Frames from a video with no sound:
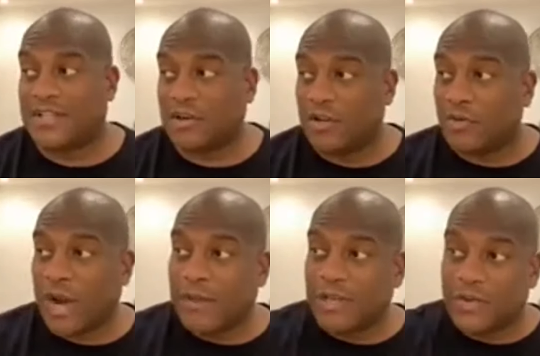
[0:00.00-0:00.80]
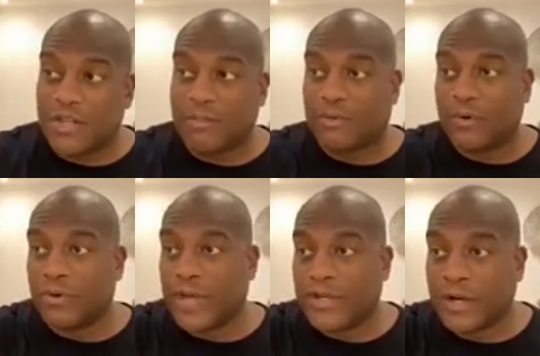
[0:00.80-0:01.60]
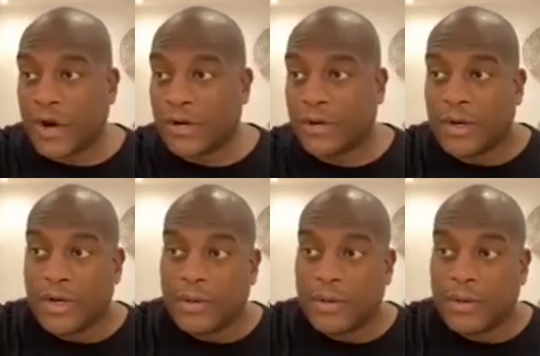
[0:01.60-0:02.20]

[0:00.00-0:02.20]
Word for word: is literally right in between the Prue and the Garden.